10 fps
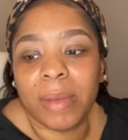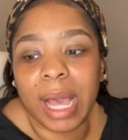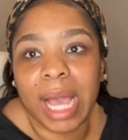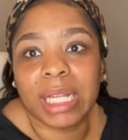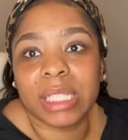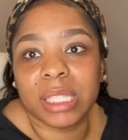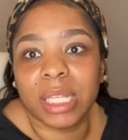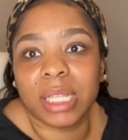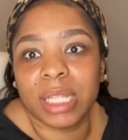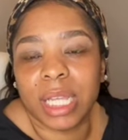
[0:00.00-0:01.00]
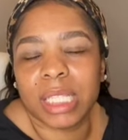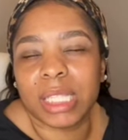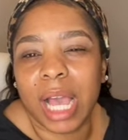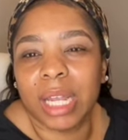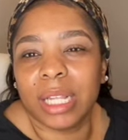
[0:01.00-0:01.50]
honestly, it's
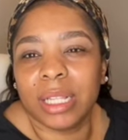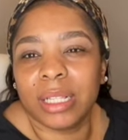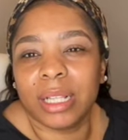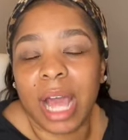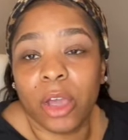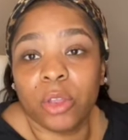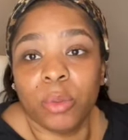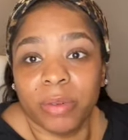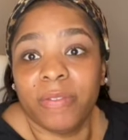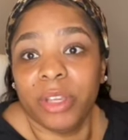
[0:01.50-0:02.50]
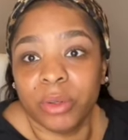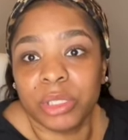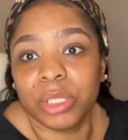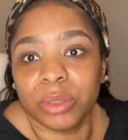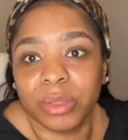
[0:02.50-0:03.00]
kind of how you would feel
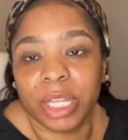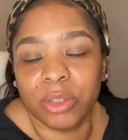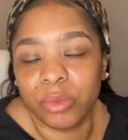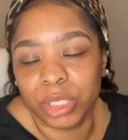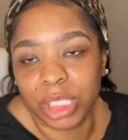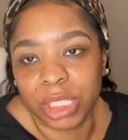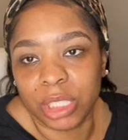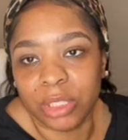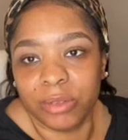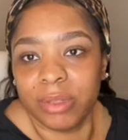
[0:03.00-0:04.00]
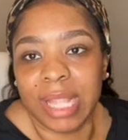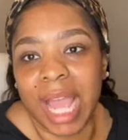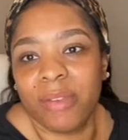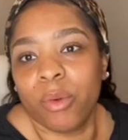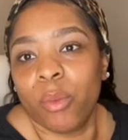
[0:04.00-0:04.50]
too. Like you would just not
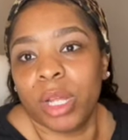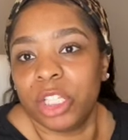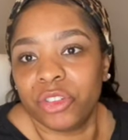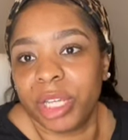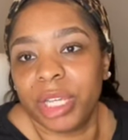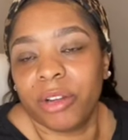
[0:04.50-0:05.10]
even want to drink or